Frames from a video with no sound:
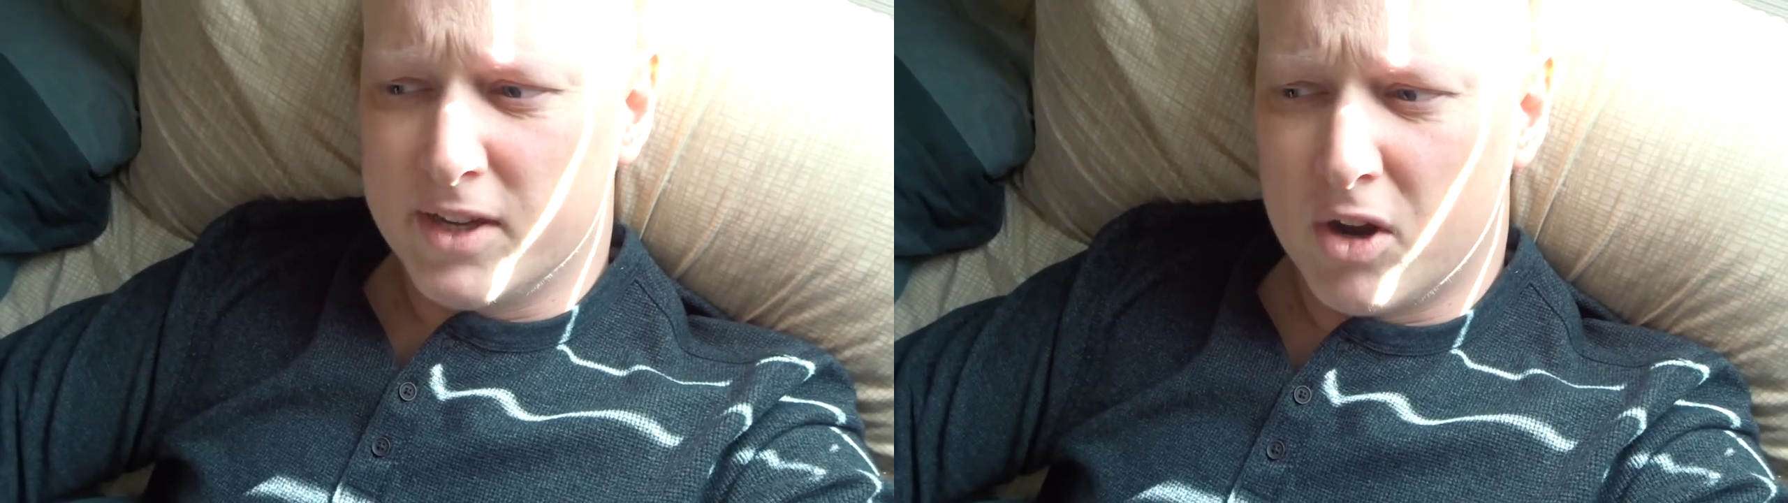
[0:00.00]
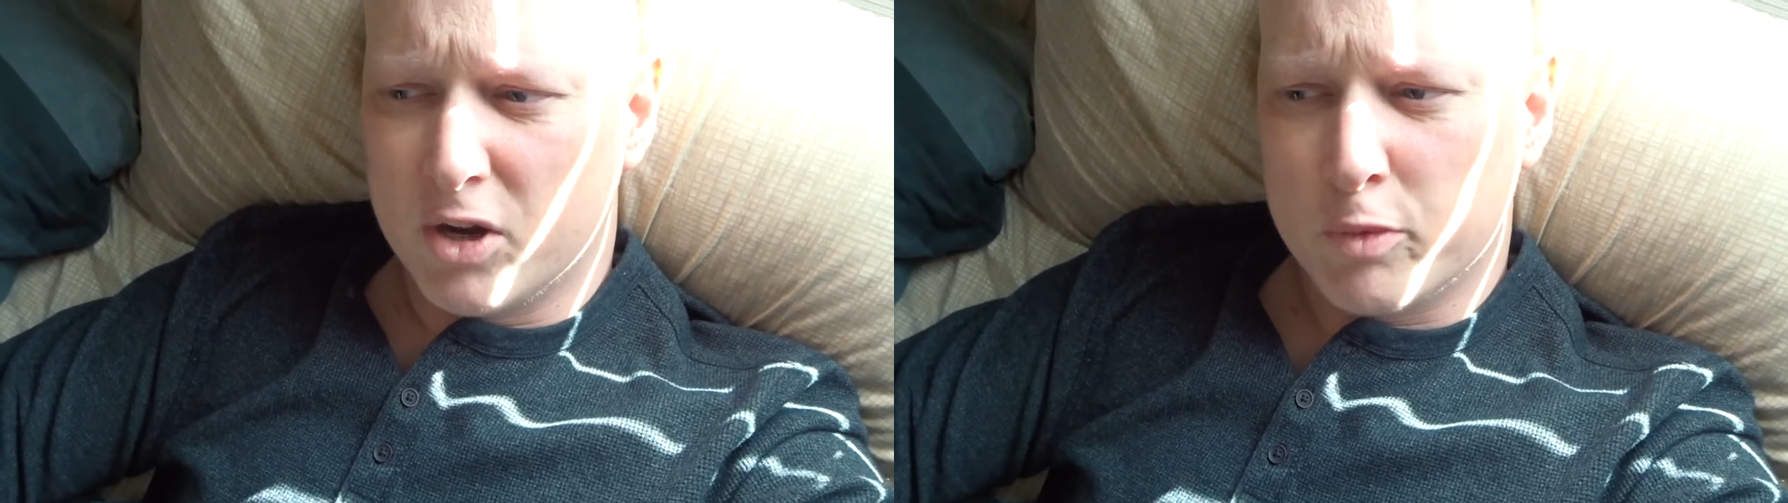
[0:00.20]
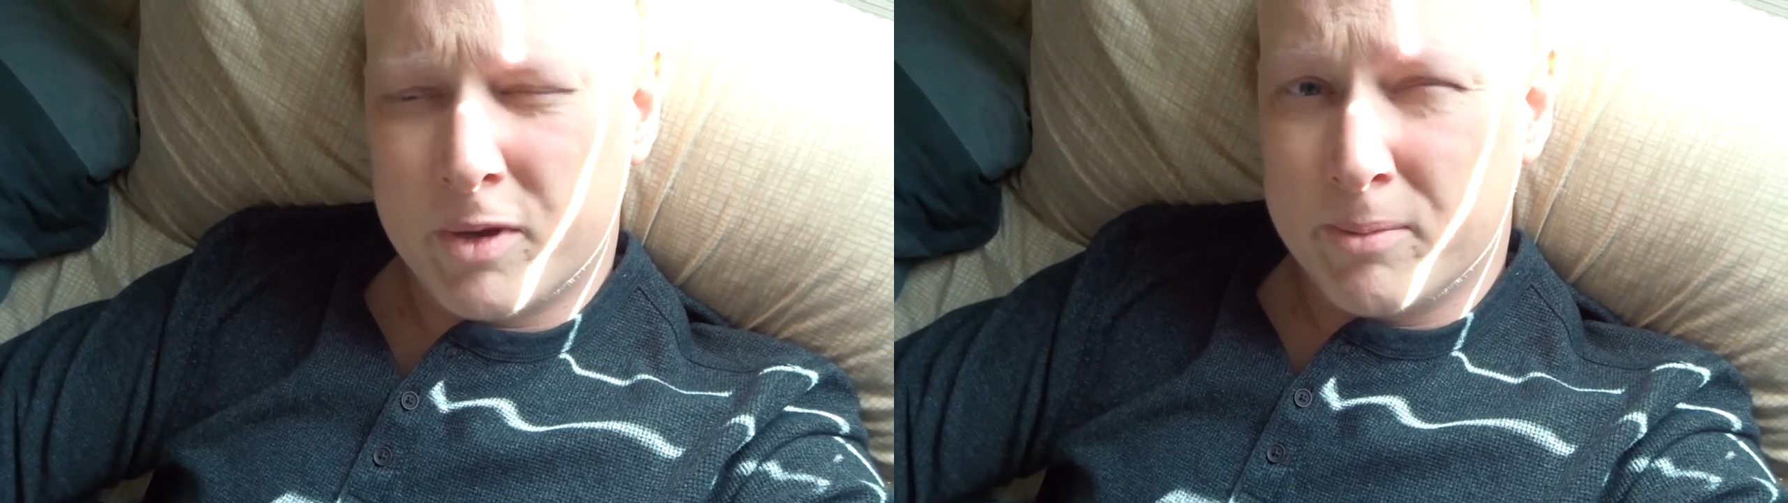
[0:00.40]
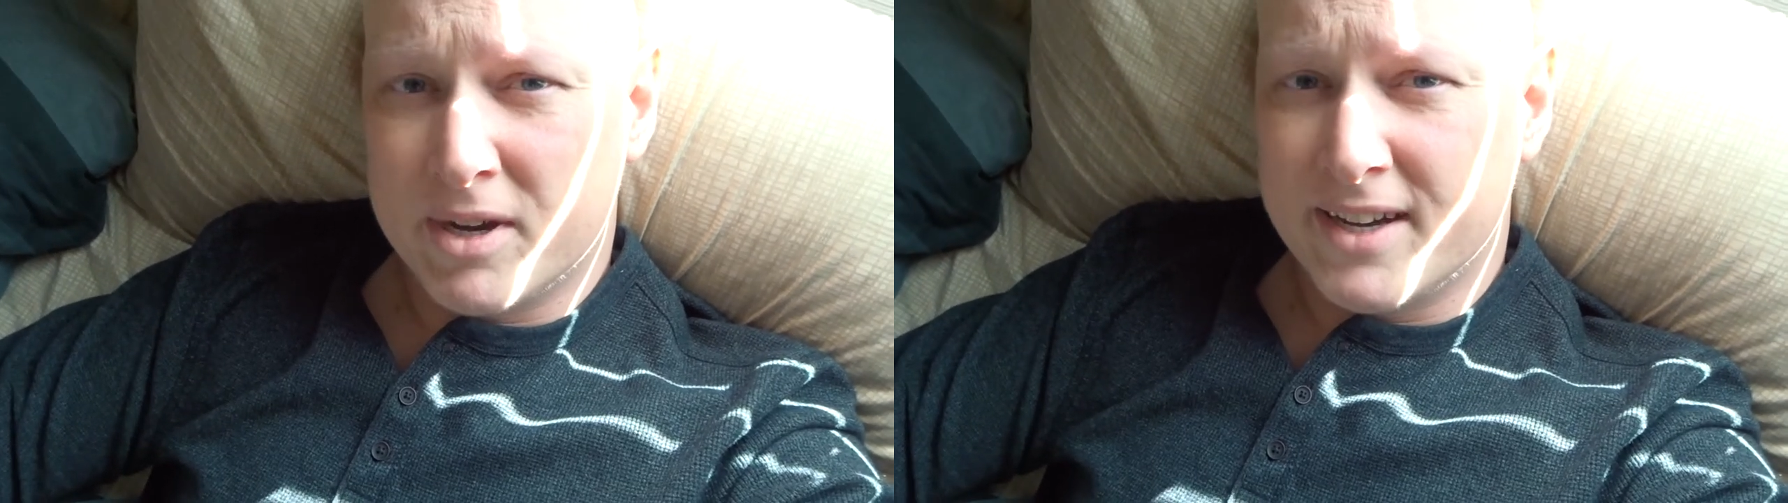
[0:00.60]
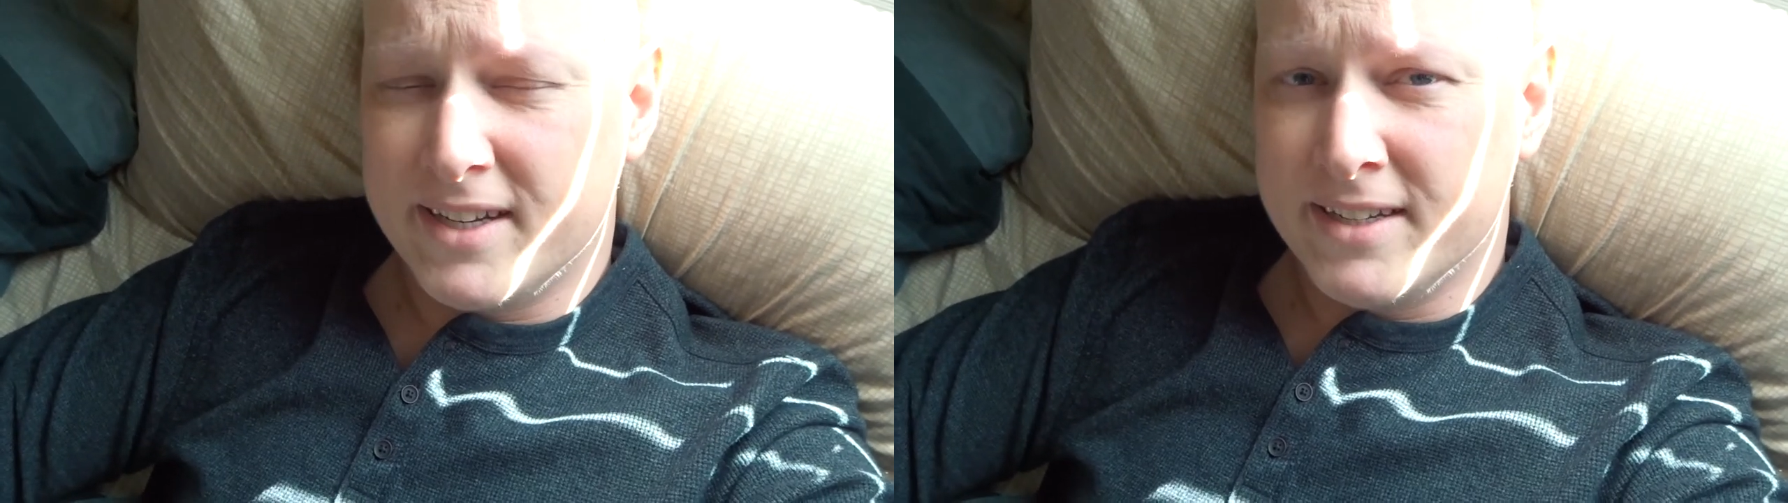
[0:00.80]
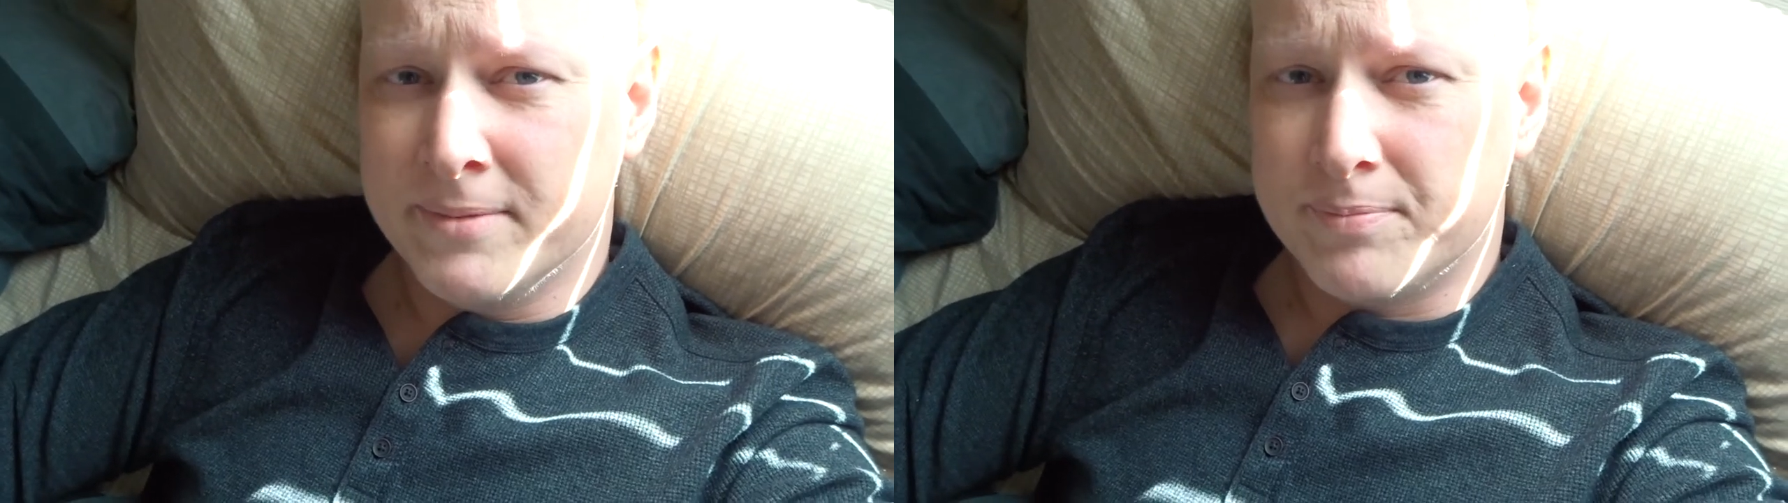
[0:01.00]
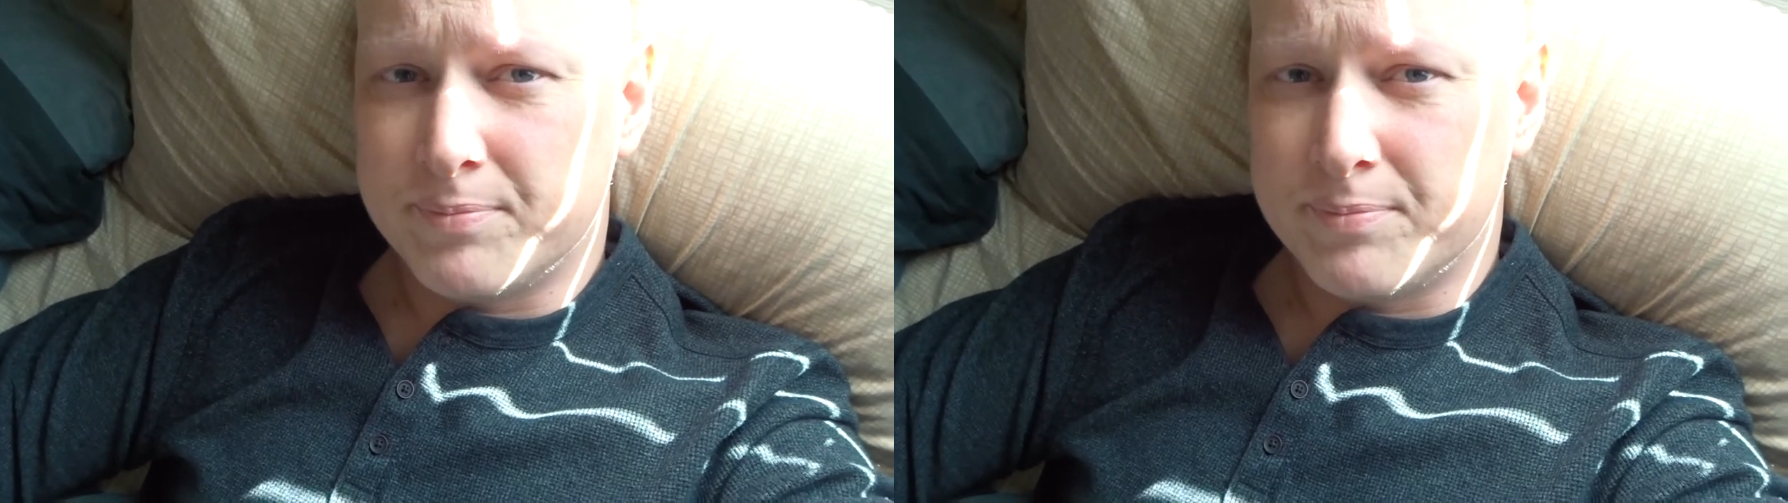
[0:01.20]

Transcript: hard on my body.